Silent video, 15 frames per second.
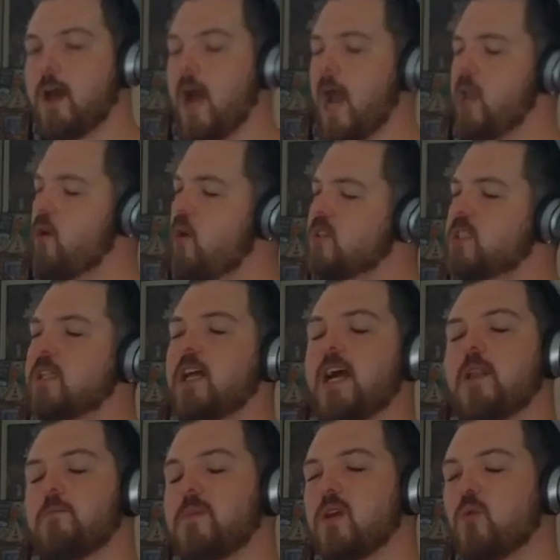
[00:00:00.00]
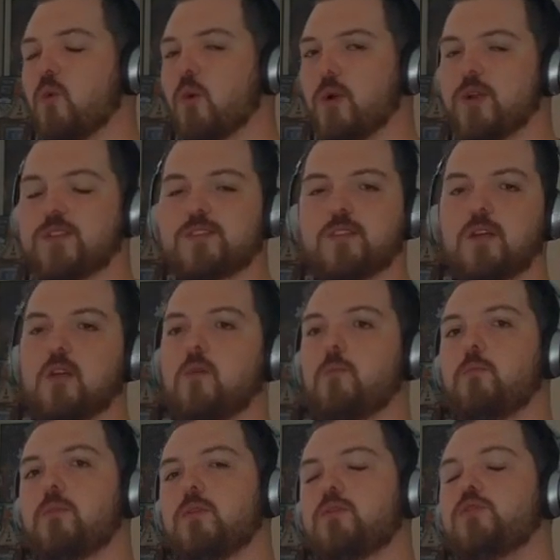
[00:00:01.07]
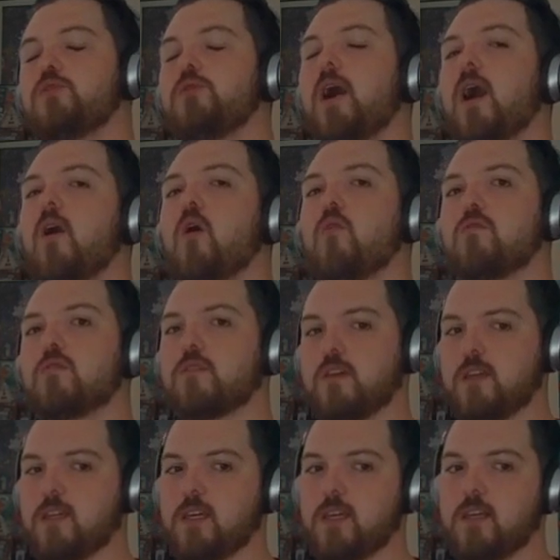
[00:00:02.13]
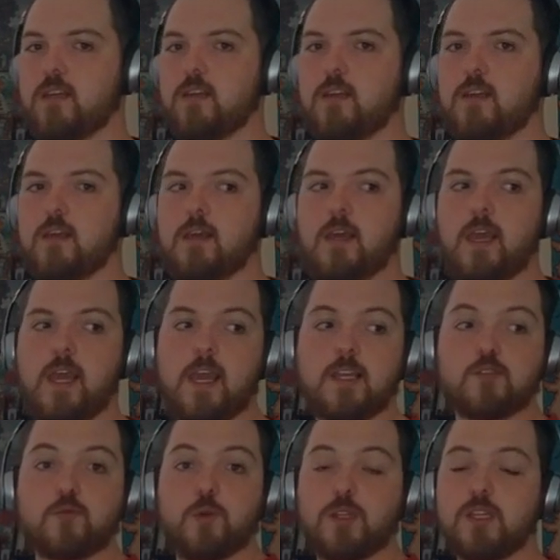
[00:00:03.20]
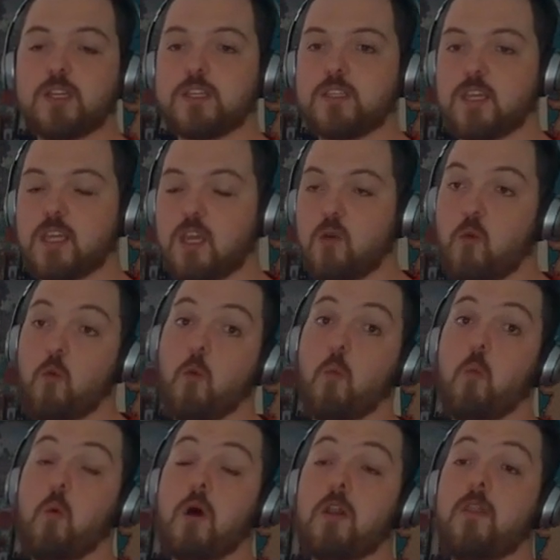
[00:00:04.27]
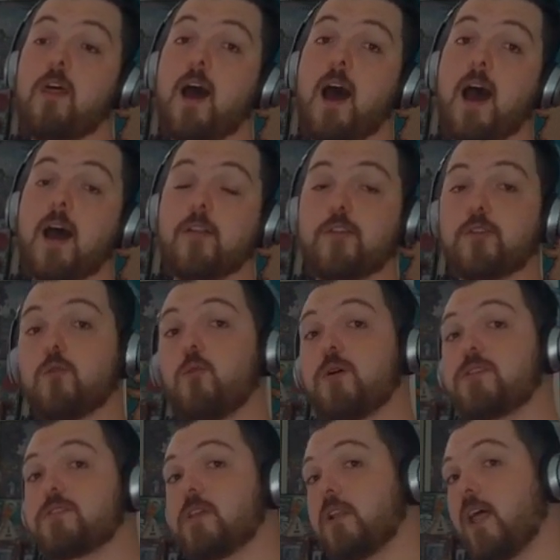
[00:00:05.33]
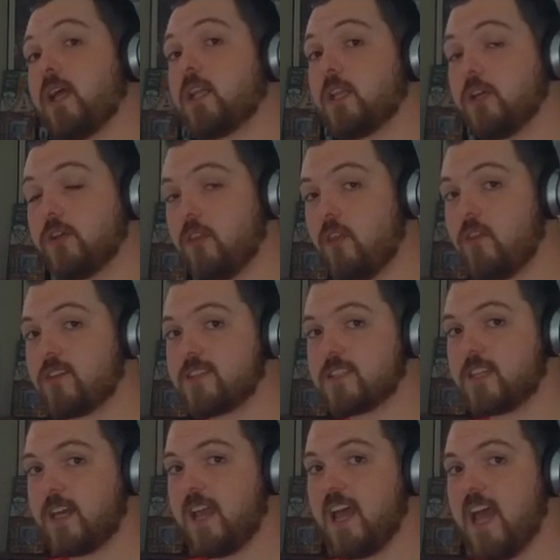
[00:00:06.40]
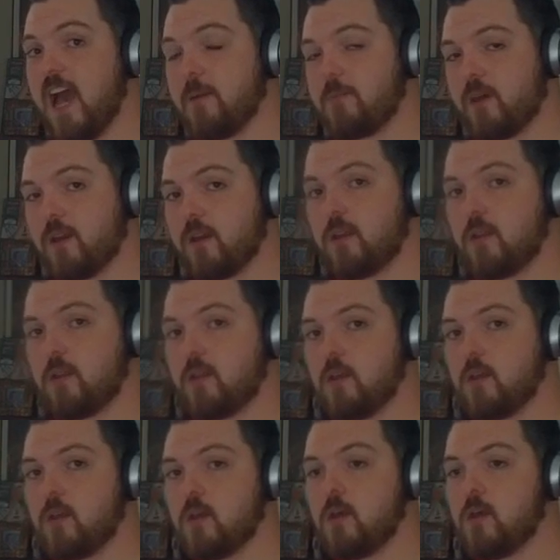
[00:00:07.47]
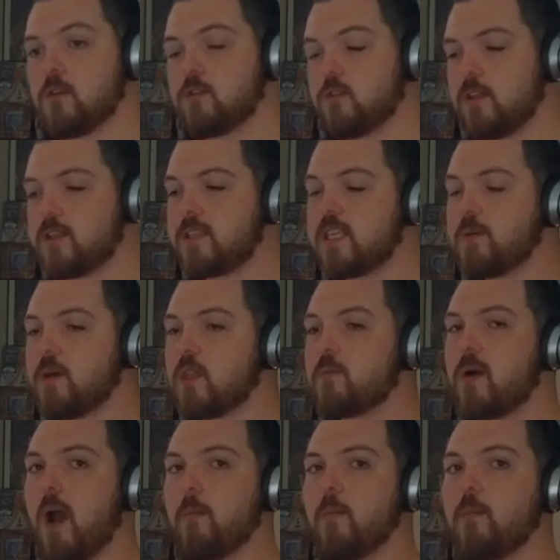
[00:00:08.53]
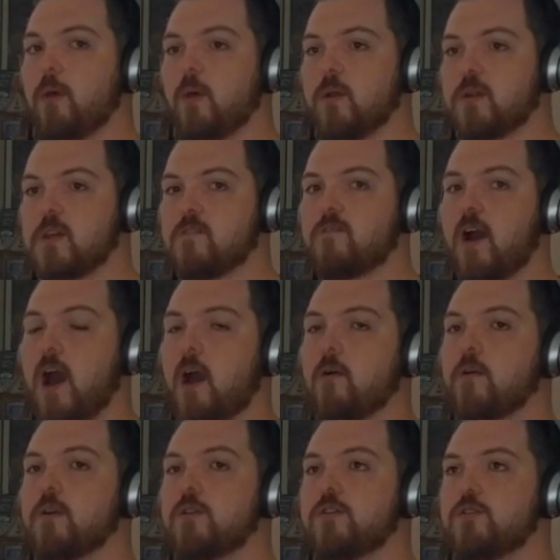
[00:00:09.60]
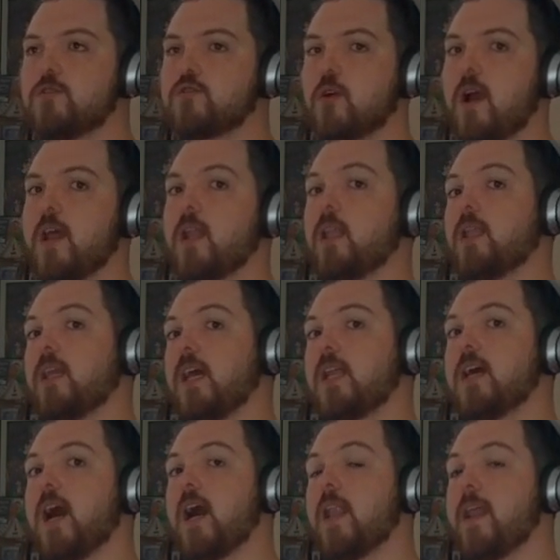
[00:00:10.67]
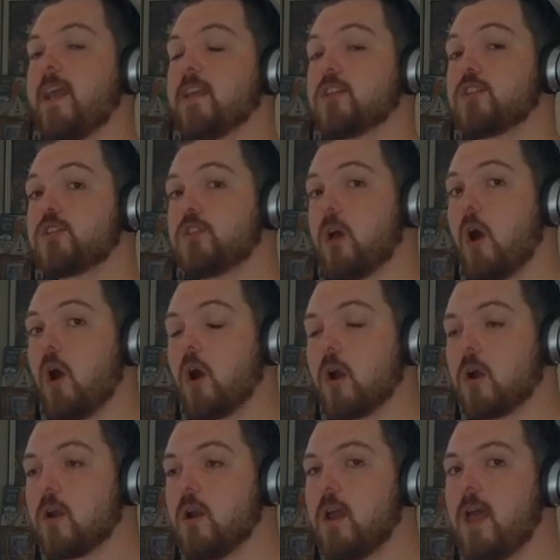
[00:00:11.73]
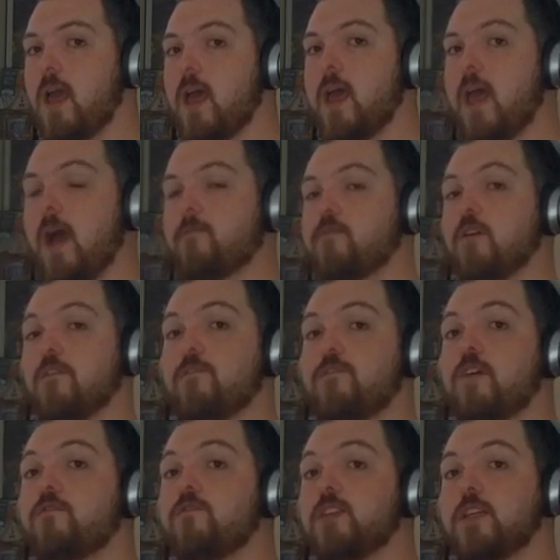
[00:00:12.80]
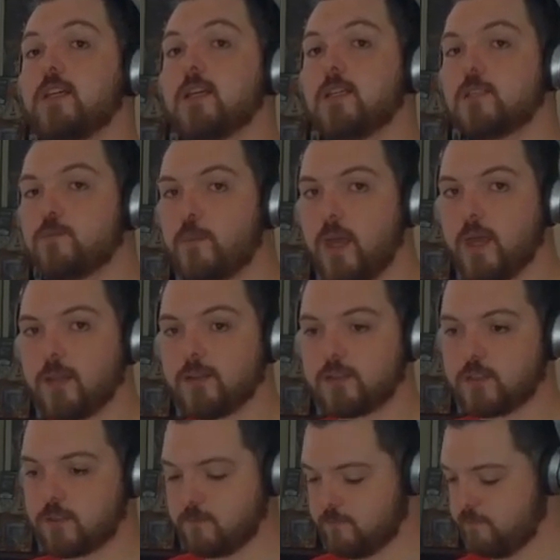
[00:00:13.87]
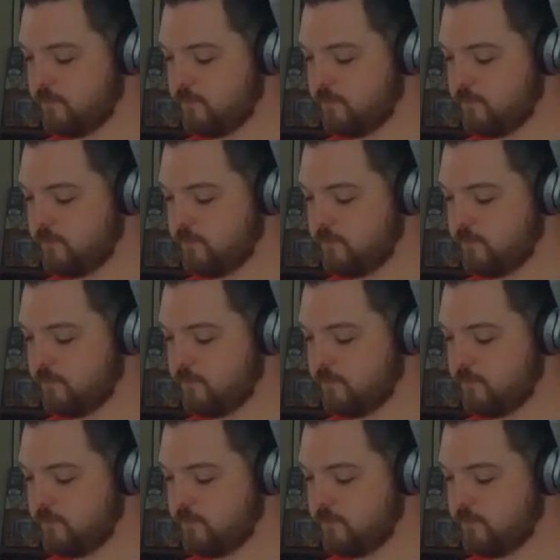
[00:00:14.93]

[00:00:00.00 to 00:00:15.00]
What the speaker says: I know it's a lot of big words, but do not overthink it. It's really just thinking, what are the odds? What's the likelihood that this is going to happen? So let's think about the probability if I were to try and land on a star after 50 spins.